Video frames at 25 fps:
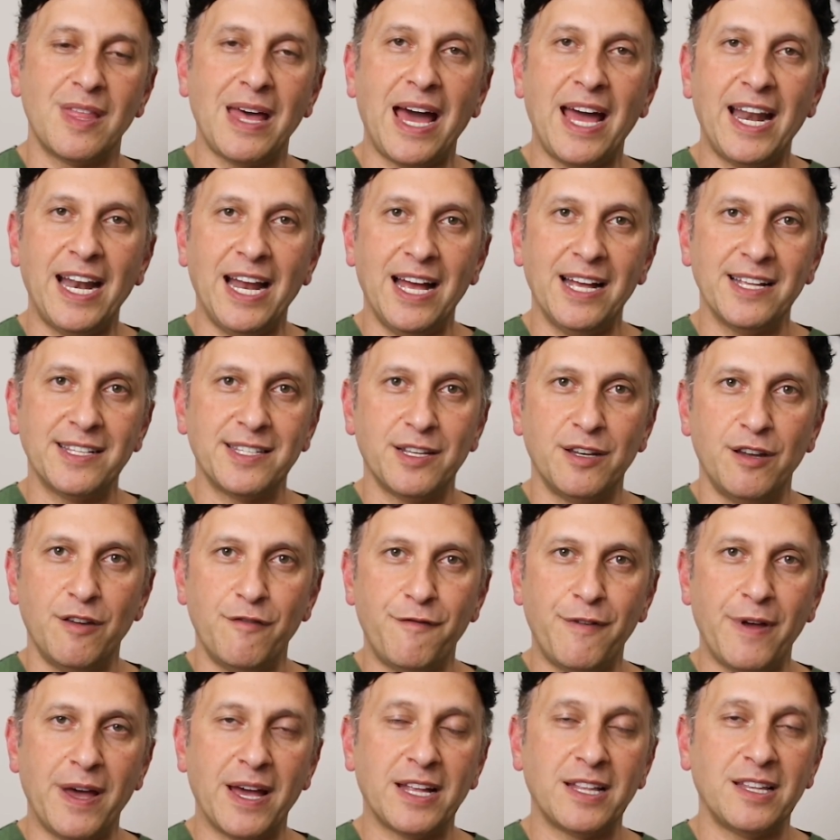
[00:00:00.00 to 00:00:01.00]
That has an
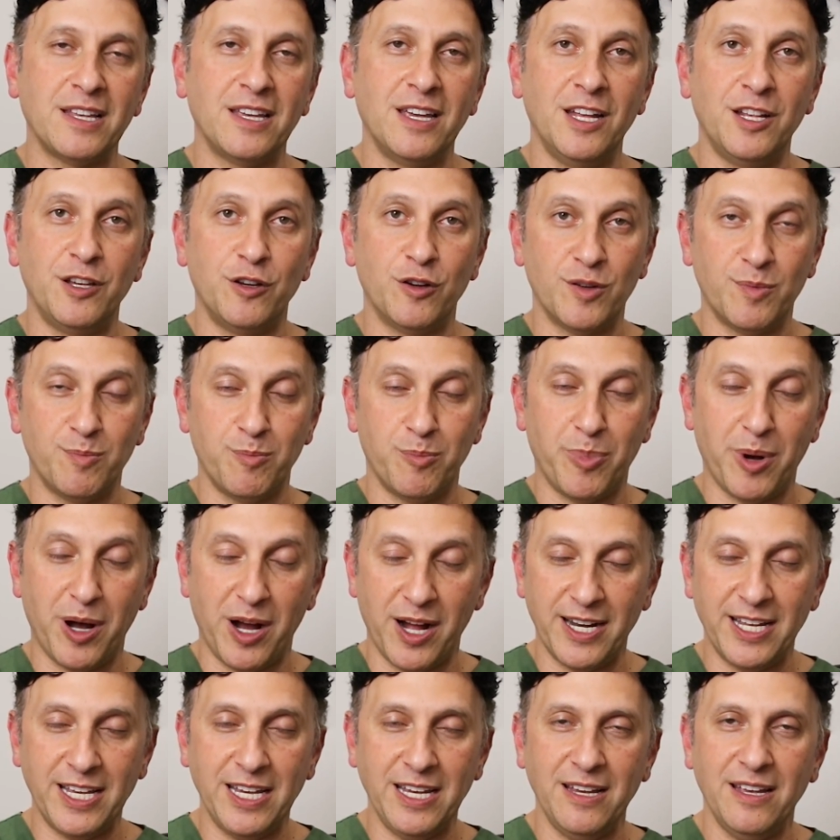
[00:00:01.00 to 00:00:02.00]
effect in your
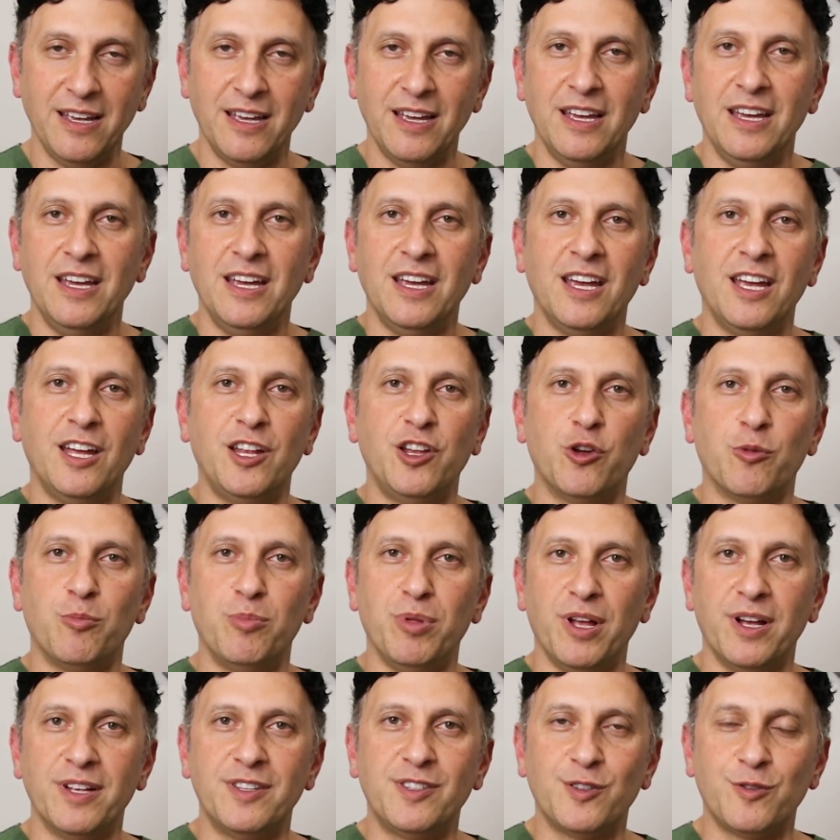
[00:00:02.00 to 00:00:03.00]
body, in your
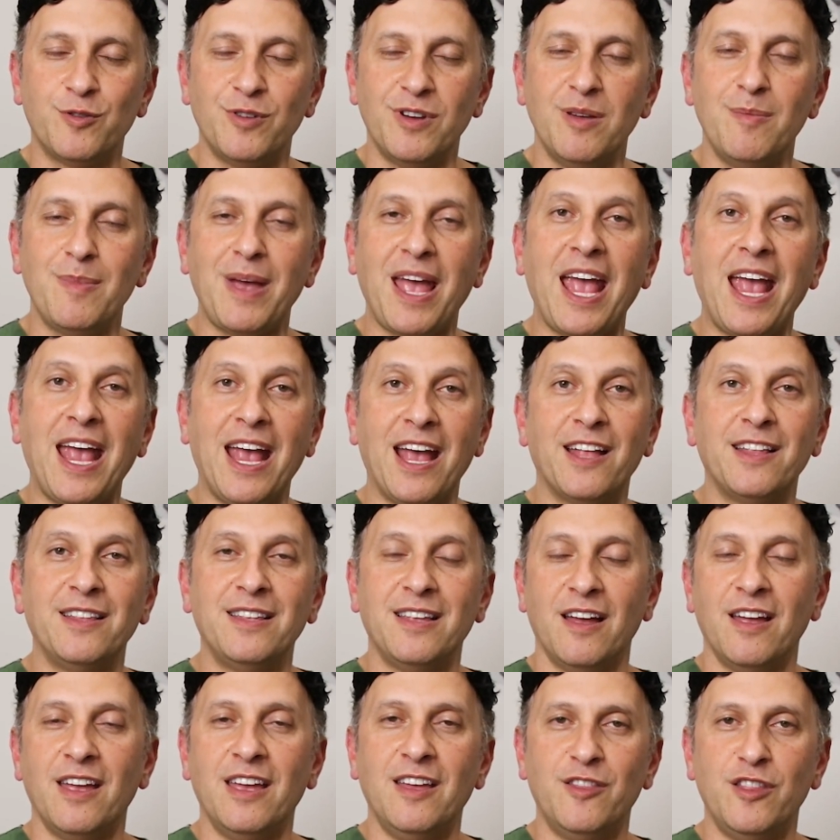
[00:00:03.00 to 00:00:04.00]
bloodstream,
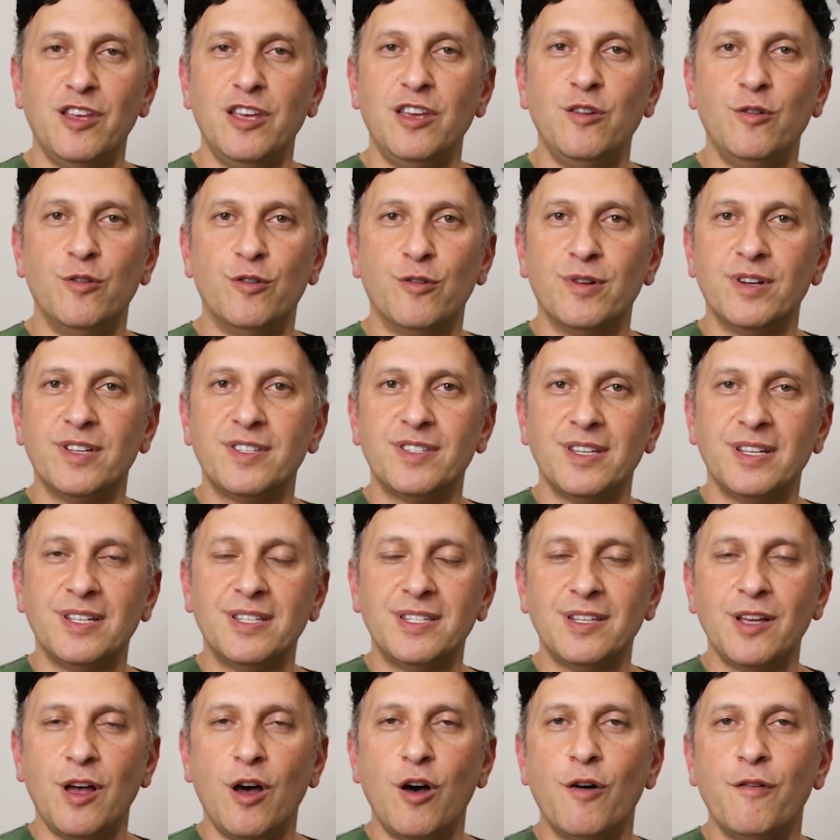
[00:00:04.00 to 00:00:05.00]
and in the uterus
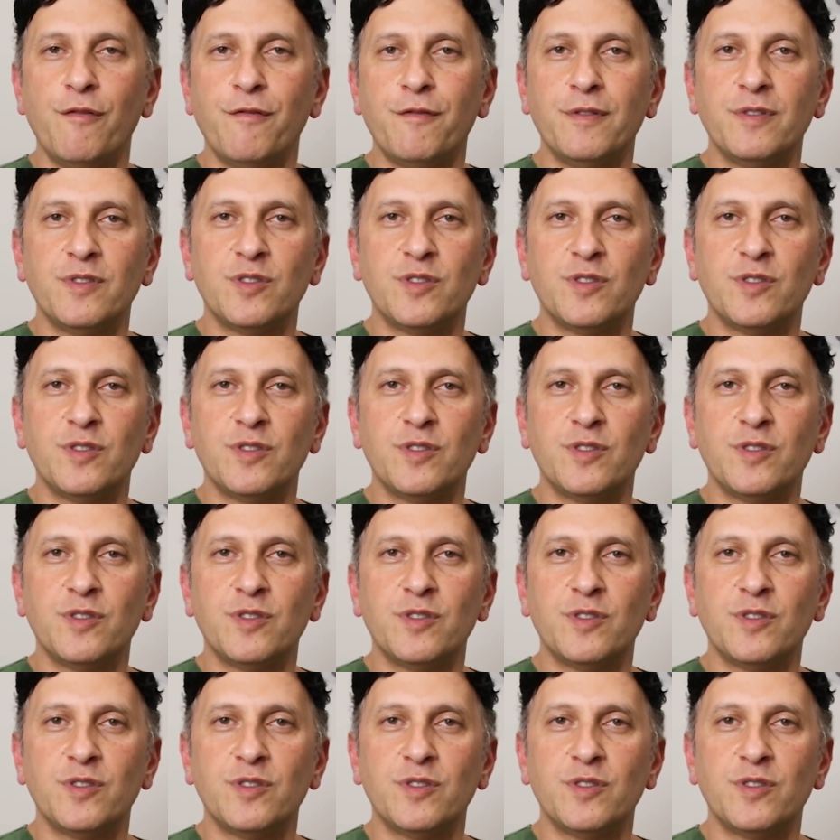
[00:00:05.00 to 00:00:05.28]
itself.